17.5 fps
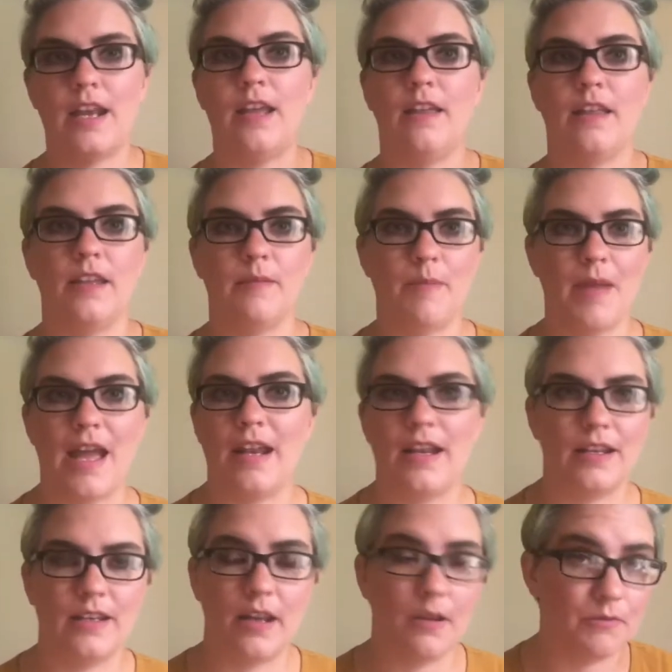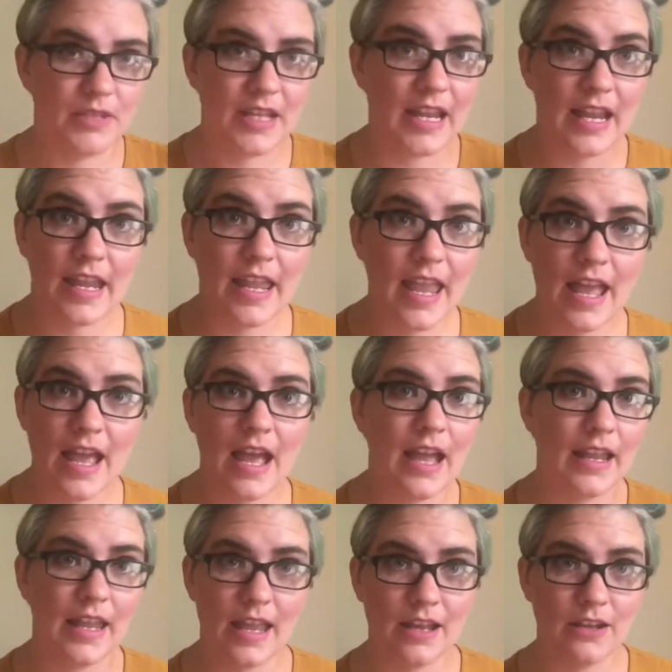and I like panicked. I was like, I
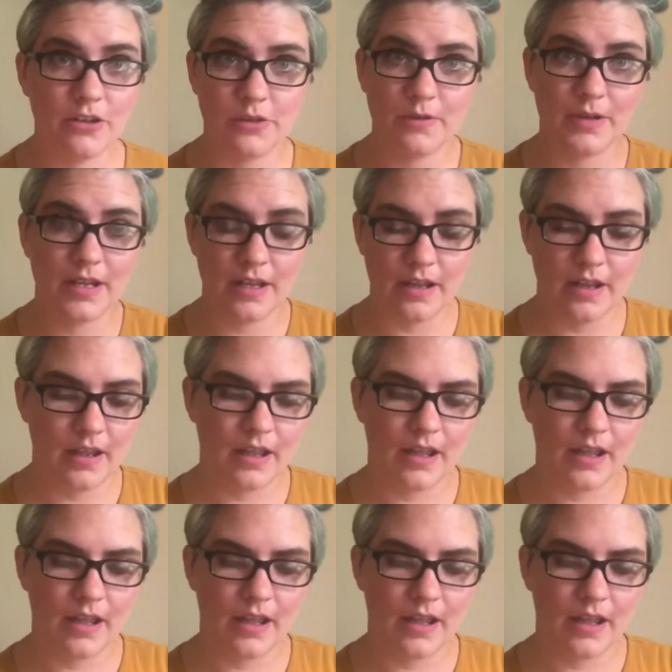can't do it.